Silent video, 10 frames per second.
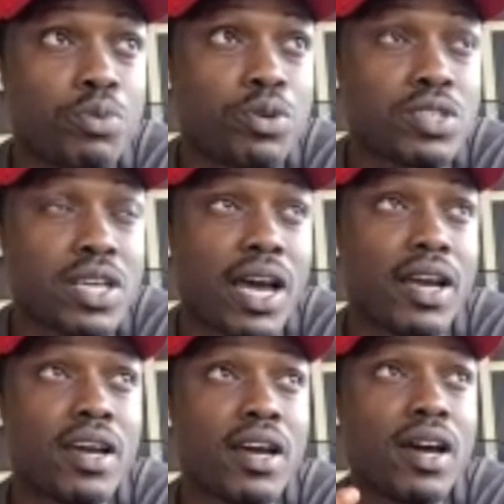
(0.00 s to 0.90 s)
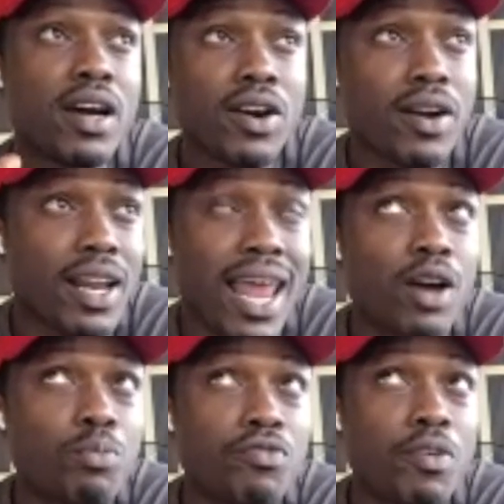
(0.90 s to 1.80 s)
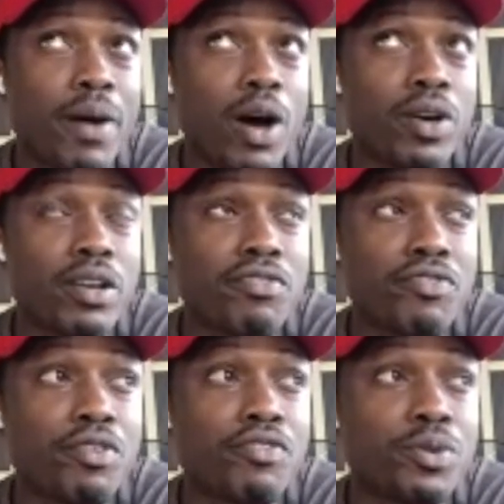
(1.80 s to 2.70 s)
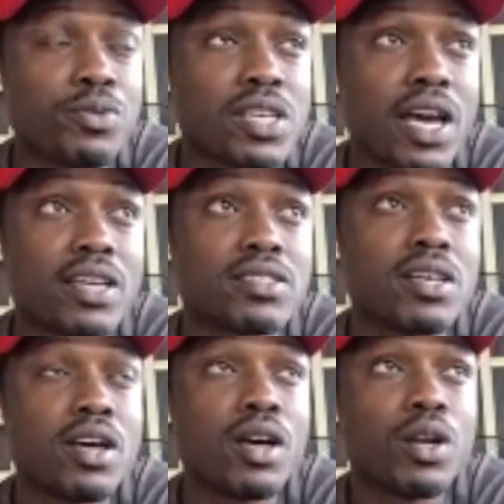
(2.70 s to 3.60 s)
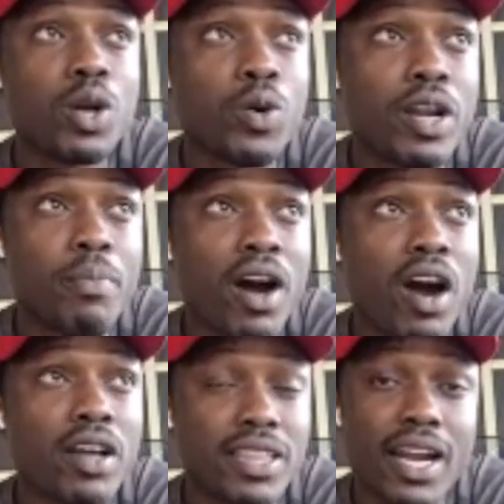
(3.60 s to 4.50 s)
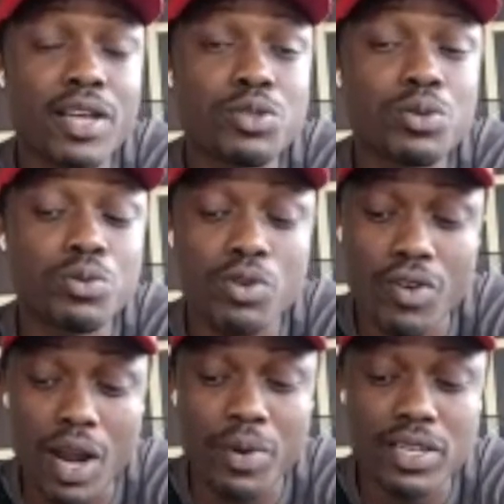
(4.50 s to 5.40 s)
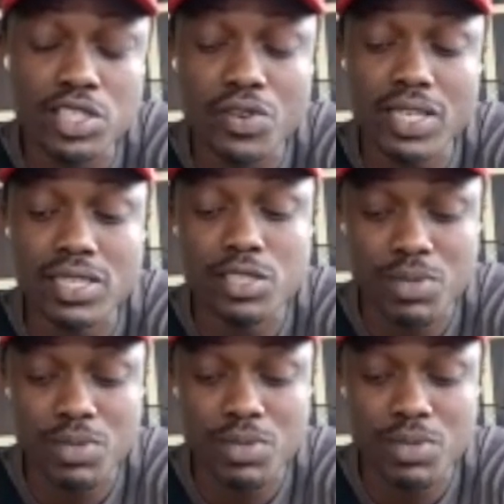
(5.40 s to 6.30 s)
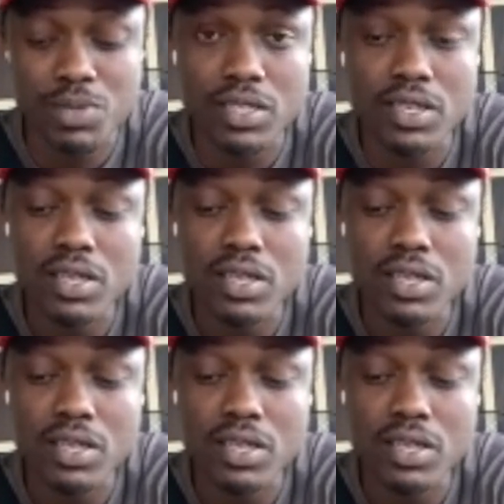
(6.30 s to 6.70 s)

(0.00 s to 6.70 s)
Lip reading: blue sky. Cloud move about in a few sighs. Knowing in my heart that I too do cry when the stress has been stressing.